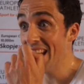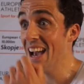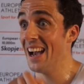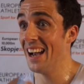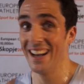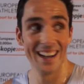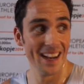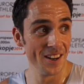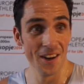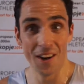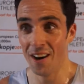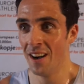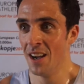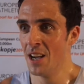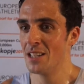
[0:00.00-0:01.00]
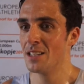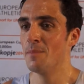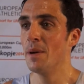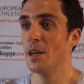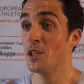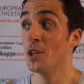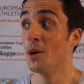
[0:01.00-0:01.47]
Yeah, I know, it's
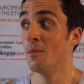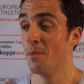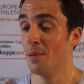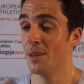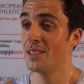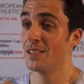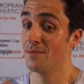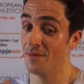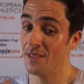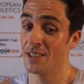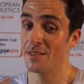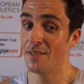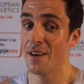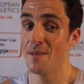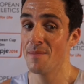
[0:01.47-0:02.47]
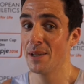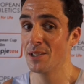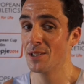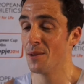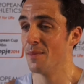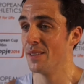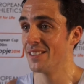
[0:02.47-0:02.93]
a big jump. It's a very
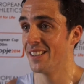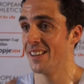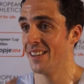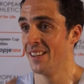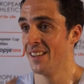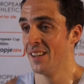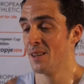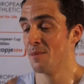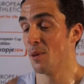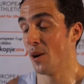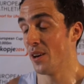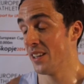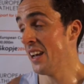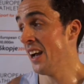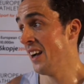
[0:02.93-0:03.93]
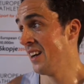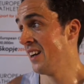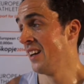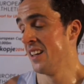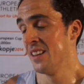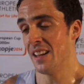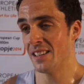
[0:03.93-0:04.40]
big jump, isn't it? But yeah,
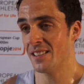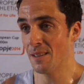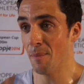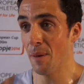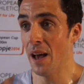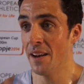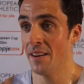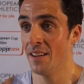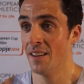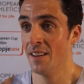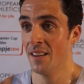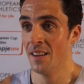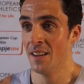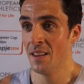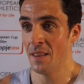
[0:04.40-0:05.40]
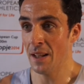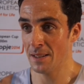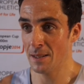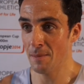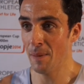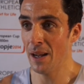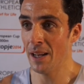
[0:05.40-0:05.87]
that's the plan.
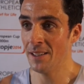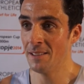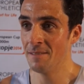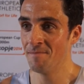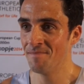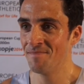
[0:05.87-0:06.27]
That's the plan.